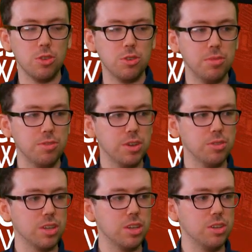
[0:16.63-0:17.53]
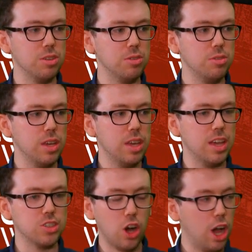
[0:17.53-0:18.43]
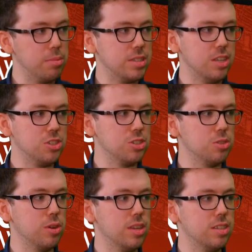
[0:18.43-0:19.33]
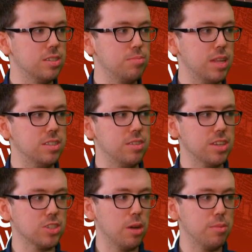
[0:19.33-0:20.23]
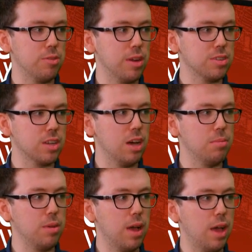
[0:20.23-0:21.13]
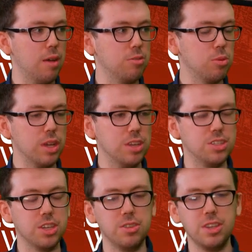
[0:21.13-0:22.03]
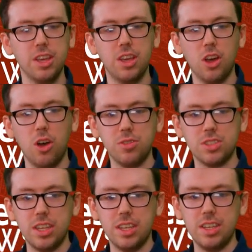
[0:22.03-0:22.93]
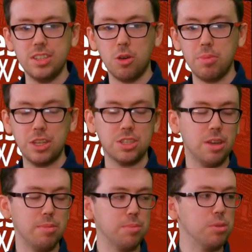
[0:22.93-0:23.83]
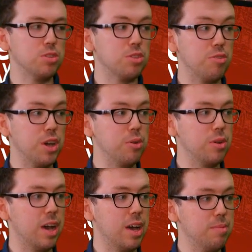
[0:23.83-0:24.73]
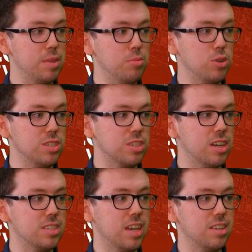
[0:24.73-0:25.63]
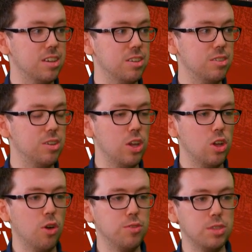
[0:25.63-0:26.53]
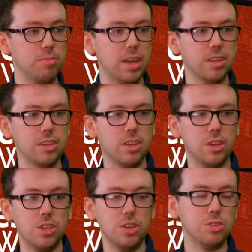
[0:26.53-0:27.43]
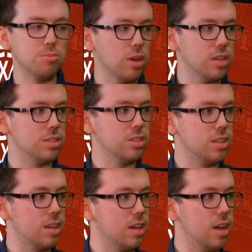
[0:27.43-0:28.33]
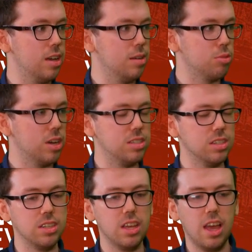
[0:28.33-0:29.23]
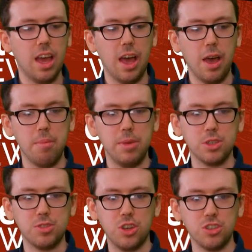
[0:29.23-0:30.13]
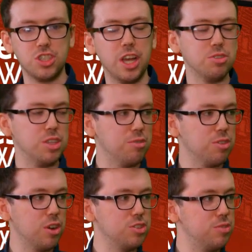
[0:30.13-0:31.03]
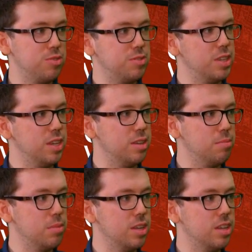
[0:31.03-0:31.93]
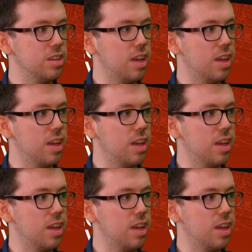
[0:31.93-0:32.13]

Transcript: midfielder who has got high potential, and there's plenty of excitement around the club for what he can do. And obviously, he's got big boots to fill in Moises Caicedo, who obviously made a huge impression at Brighton. But he's obviously gone to Chelsea for £115 million.